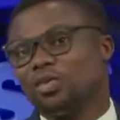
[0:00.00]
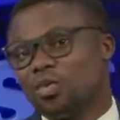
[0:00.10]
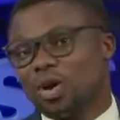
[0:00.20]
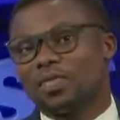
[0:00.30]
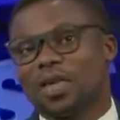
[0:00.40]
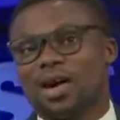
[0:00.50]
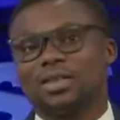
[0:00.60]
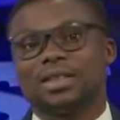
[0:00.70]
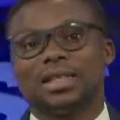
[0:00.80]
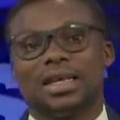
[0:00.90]

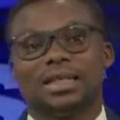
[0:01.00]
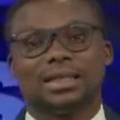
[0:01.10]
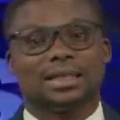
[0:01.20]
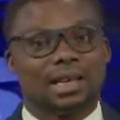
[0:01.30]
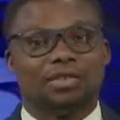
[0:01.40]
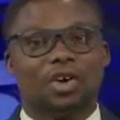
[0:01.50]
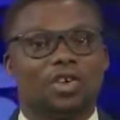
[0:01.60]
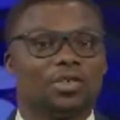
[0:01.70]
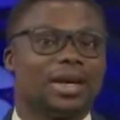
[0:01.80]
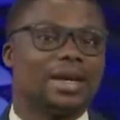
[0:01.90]

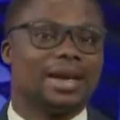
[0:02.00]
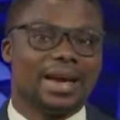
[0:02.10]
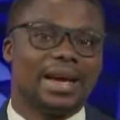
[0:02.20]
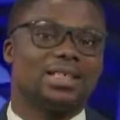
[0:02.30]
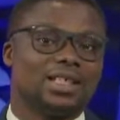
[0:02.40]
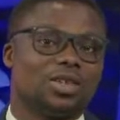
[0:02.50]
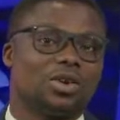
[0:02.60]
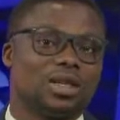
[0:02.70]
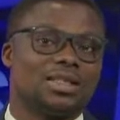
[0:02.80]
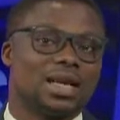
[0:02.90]

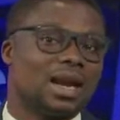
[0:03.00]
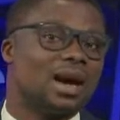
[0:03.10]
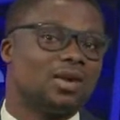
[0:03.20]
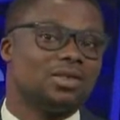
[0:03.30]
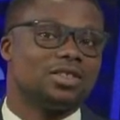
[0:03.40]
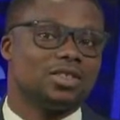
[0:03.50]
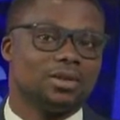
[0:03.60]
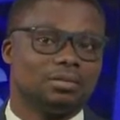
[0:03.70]
$1,780 an ounce